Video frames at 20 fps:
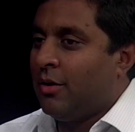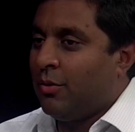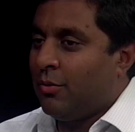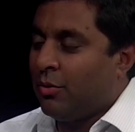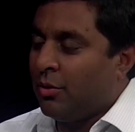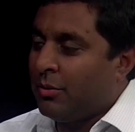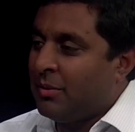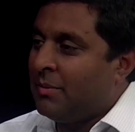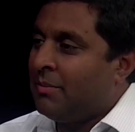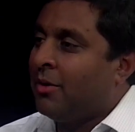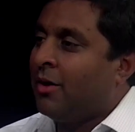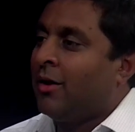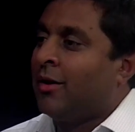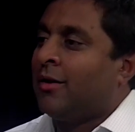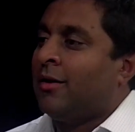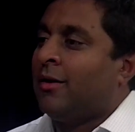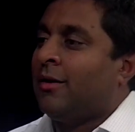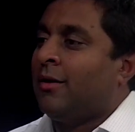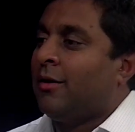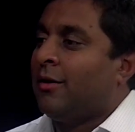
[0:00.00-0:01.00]
Warby
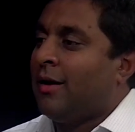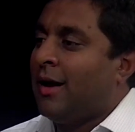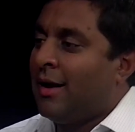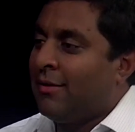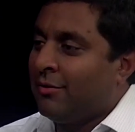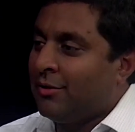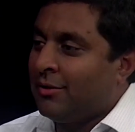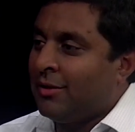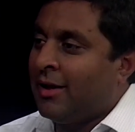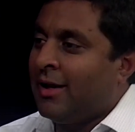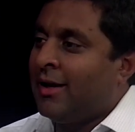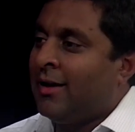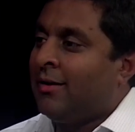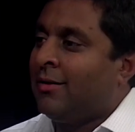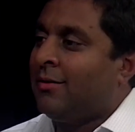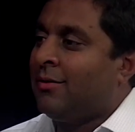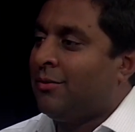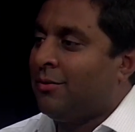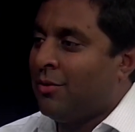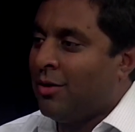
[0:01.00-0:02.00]
Parker,
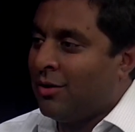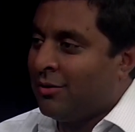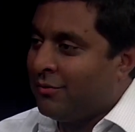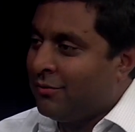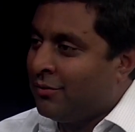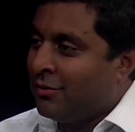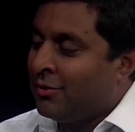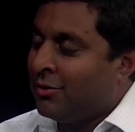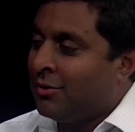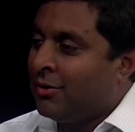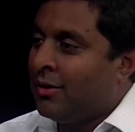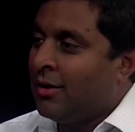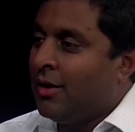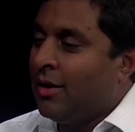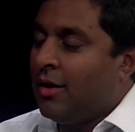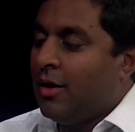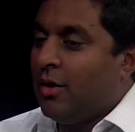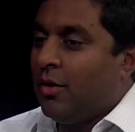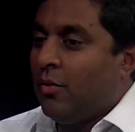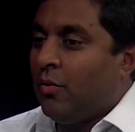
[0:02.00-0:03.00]
Everlane, Wantful.
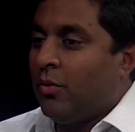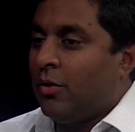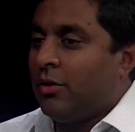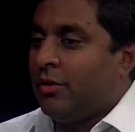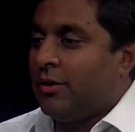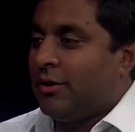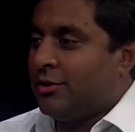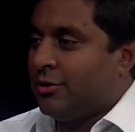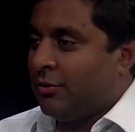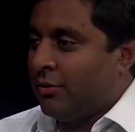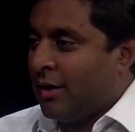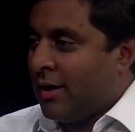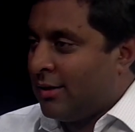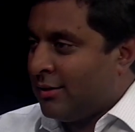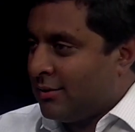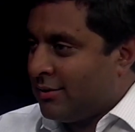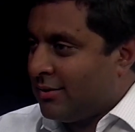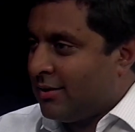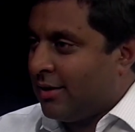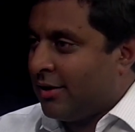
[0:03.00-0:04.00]
What are the
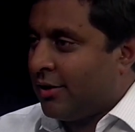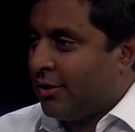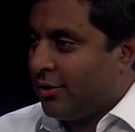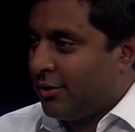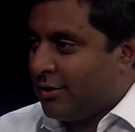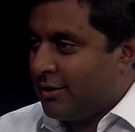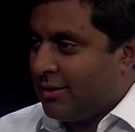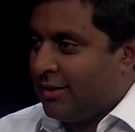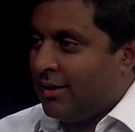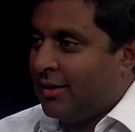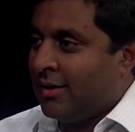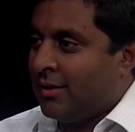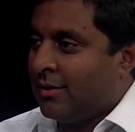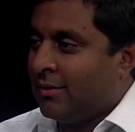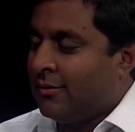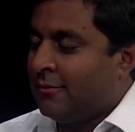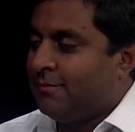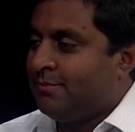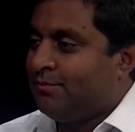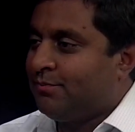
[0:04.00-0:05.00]
trends that you're
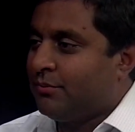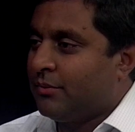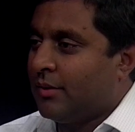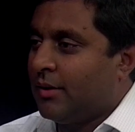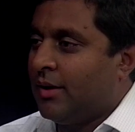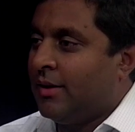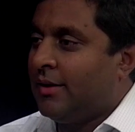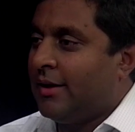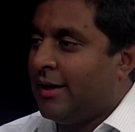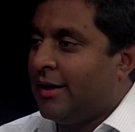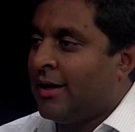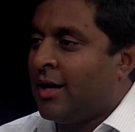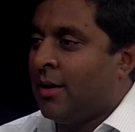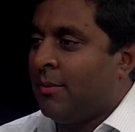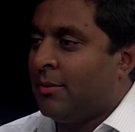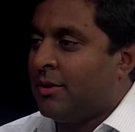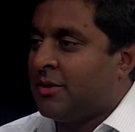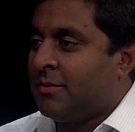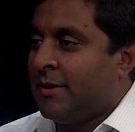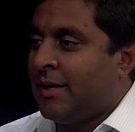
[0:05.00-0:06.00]
seeing in the
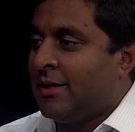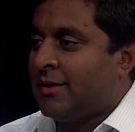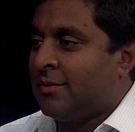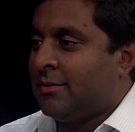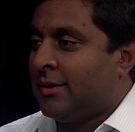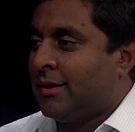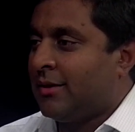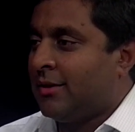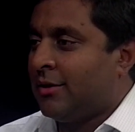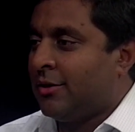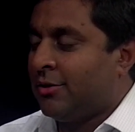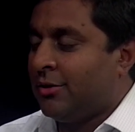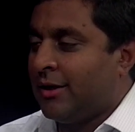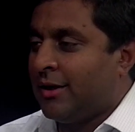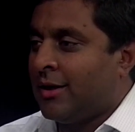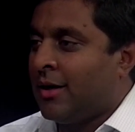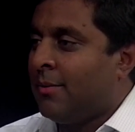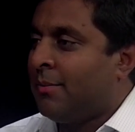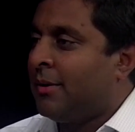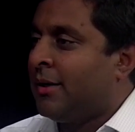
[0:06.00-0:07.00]
e-commerce space? I mean, clearly
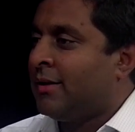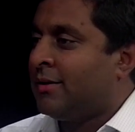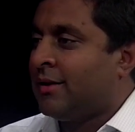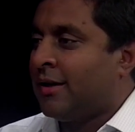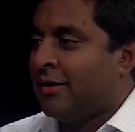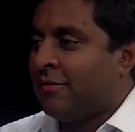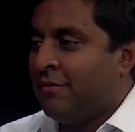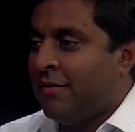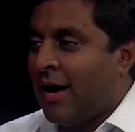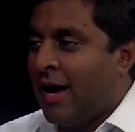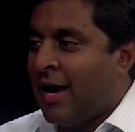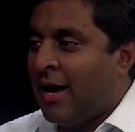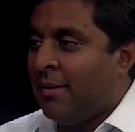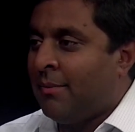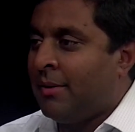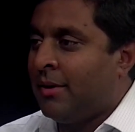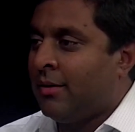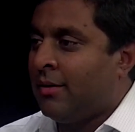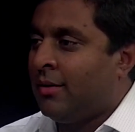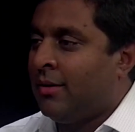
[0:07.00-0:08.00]
companies like
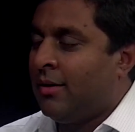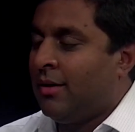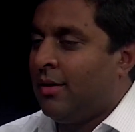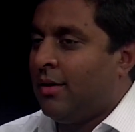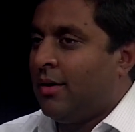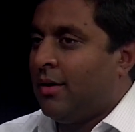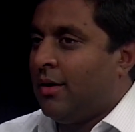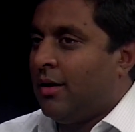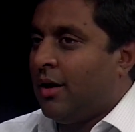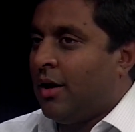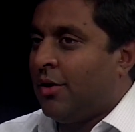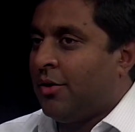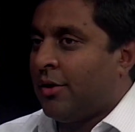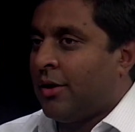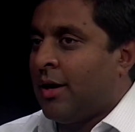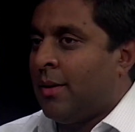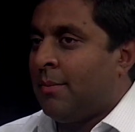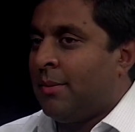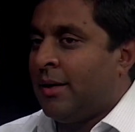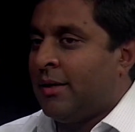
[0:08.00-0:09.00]
Fab and other
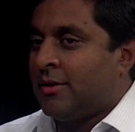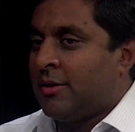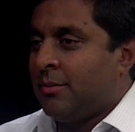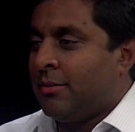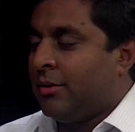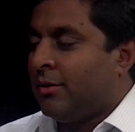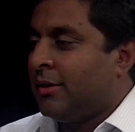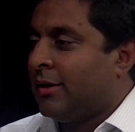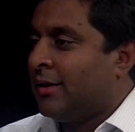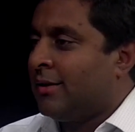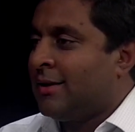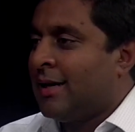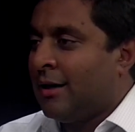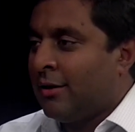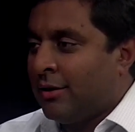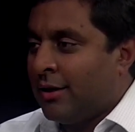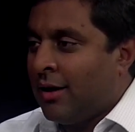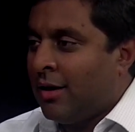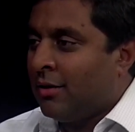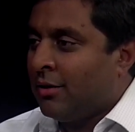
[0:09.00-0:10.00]
companies are building
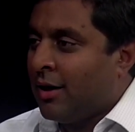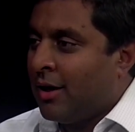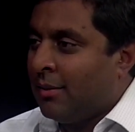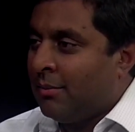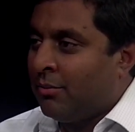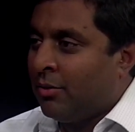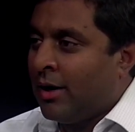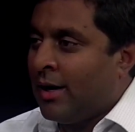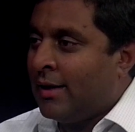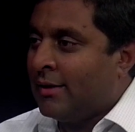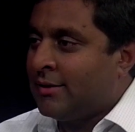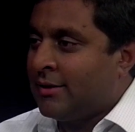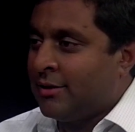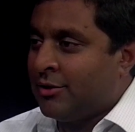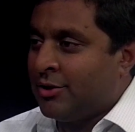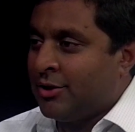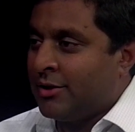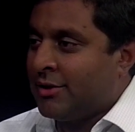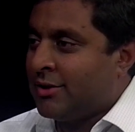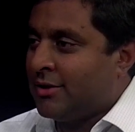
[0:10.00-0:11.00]
entirely online brands and
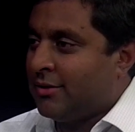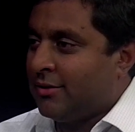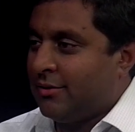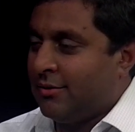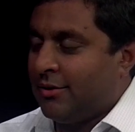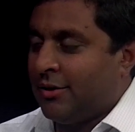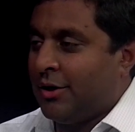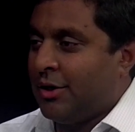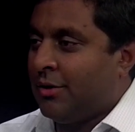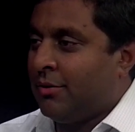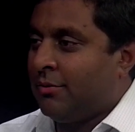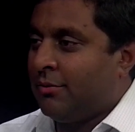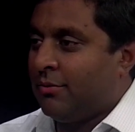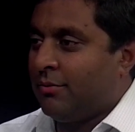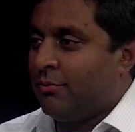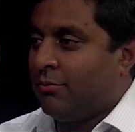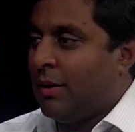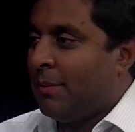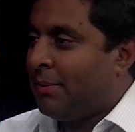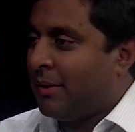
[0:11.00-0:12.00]
just you know
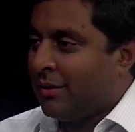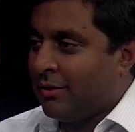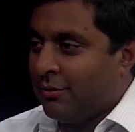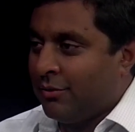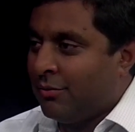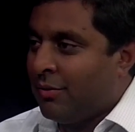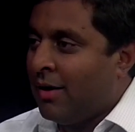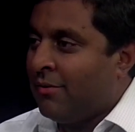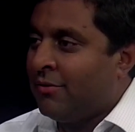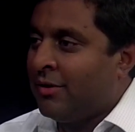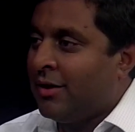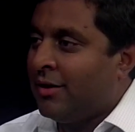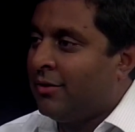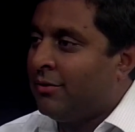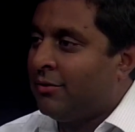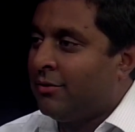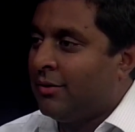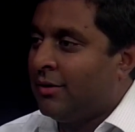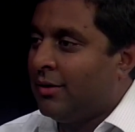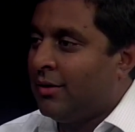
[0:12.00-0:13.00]
ripping through
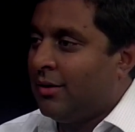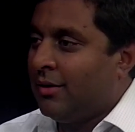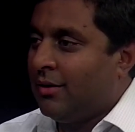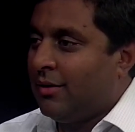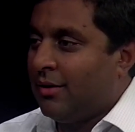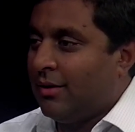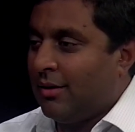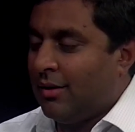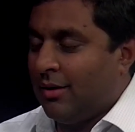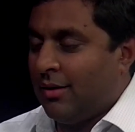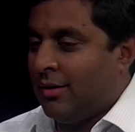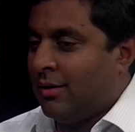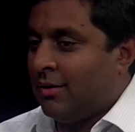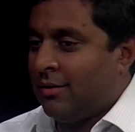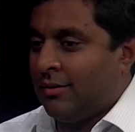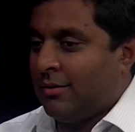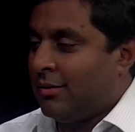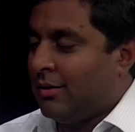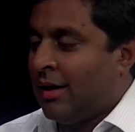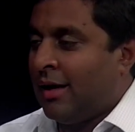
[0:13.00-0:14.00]
revenue uh,
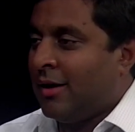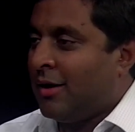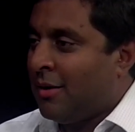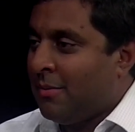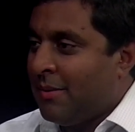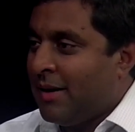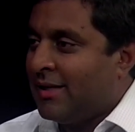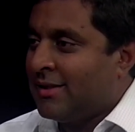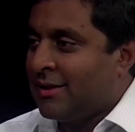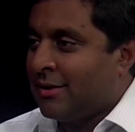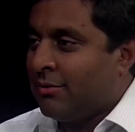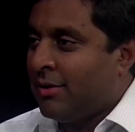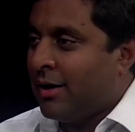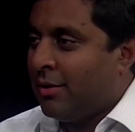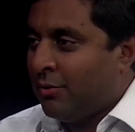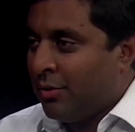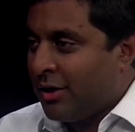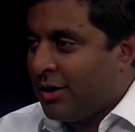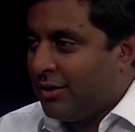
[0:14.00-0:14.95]
at an amazing rate. What are